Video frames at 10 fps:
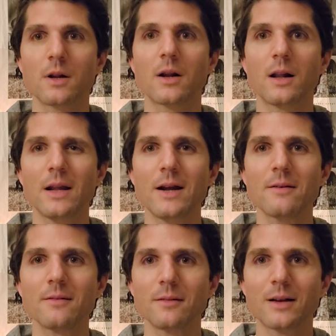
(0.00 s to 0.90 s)
Clear?
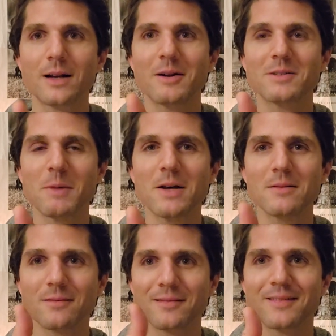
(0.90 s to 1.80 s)
Clear as mud?
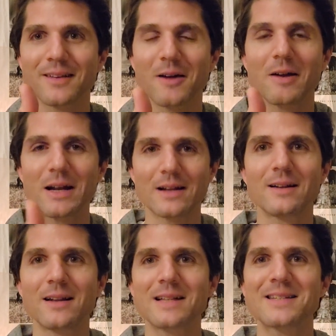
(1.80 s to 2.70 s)
All right,
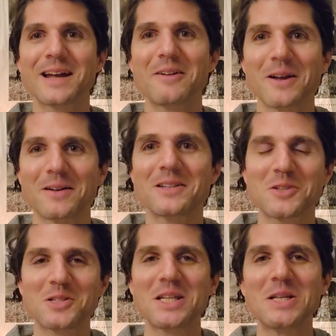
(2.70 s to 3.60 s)
let's carry on. Let's
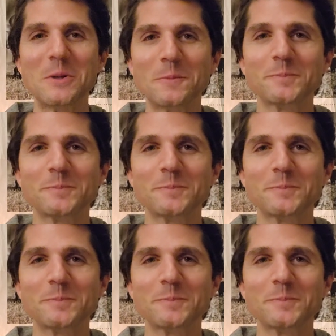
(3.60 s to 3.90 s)
continue.